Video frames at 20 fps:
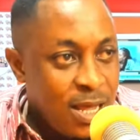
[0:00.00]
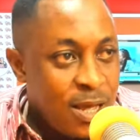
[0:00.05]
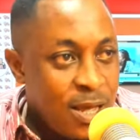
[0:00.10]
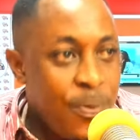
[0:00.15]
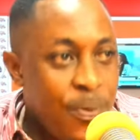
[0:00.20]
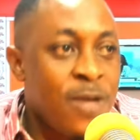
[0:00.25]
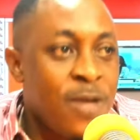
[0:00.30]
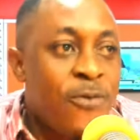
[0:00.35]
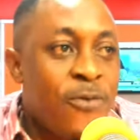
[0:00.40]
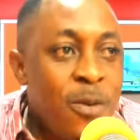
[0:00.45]

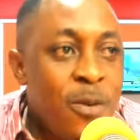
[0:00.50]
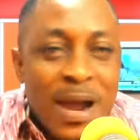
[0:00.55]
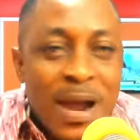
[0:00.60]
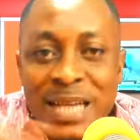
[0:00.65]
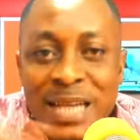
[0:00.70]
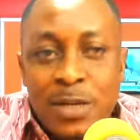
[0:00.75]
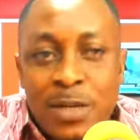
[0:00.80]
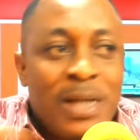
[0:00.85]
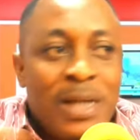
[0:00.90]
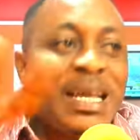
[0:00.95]
But you find back
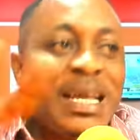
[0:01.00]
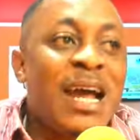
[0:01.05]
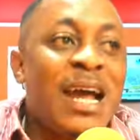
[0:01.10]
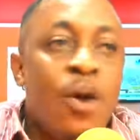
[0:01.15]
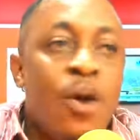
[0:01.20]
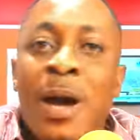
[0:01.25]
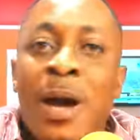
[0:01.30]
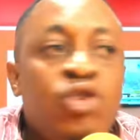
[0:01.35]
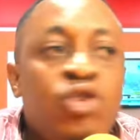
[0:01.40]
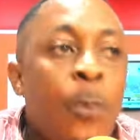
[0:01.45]
as I was tired, I
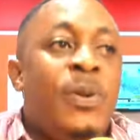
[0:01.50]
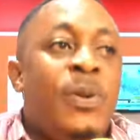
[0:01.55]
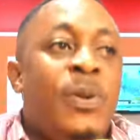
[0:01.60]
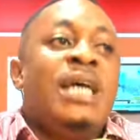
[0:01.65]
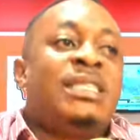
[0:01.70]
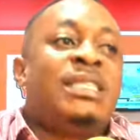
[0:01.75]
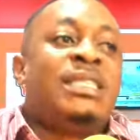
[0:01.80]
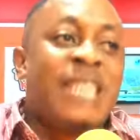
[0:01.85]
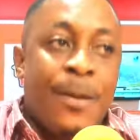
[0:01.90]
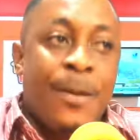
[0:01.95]
want to play
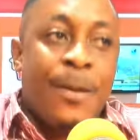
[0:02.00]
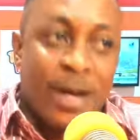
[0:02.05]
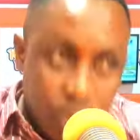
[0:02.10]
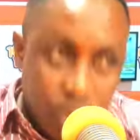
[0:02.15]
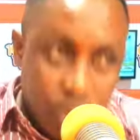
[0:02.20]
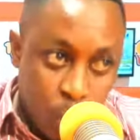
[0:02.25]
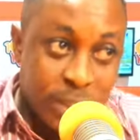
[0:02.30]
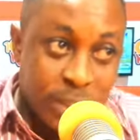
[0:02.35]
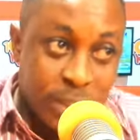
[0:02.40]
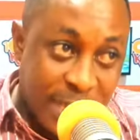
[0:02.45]
this now
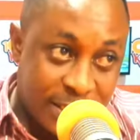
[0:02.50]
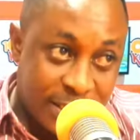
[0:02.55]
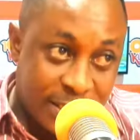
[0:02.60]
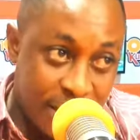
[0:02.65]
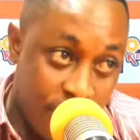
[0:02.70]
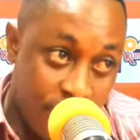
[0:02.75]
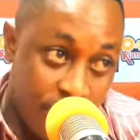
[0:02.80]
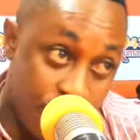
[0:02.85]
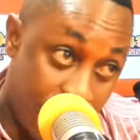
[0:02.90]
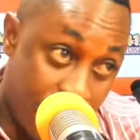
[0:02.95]
and to untrust
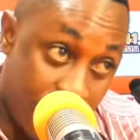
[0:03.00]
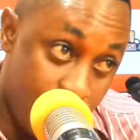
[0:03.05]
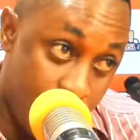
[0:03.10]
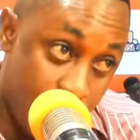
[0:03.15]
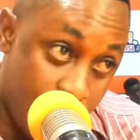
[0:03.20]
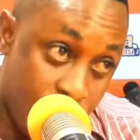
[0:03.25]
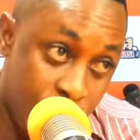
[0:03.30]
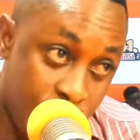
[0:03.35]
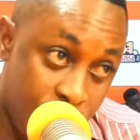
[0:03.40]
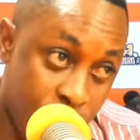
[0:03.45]
in your
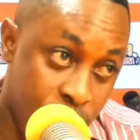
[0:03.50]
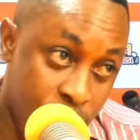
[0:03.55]
human.